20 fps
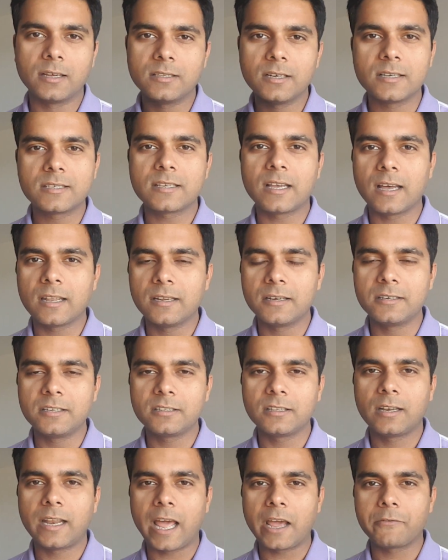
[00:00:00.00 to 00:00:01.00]
Others are
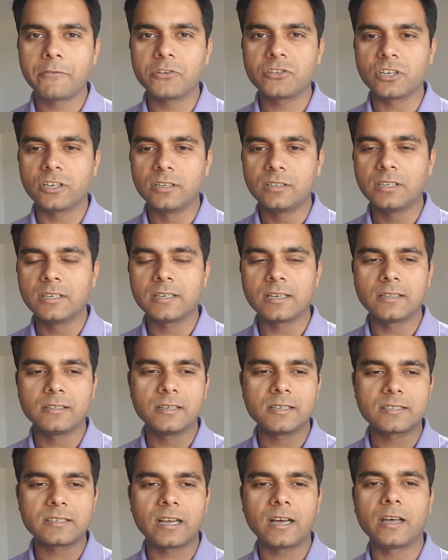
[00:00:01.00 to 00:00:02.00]
learning the language,
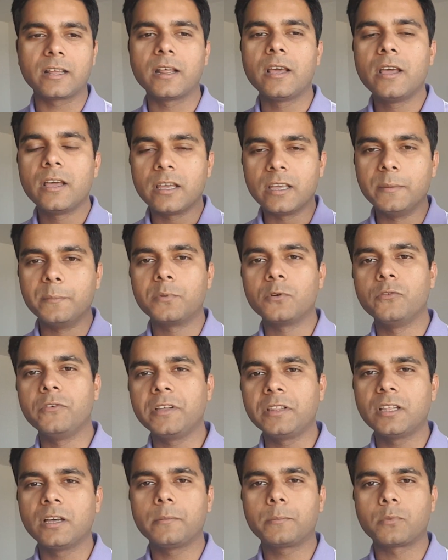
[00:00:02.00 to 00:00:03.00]
others are
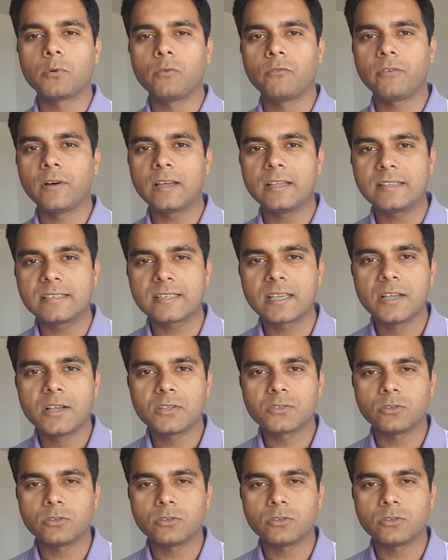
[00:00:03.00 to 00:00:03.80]
improving their profiles.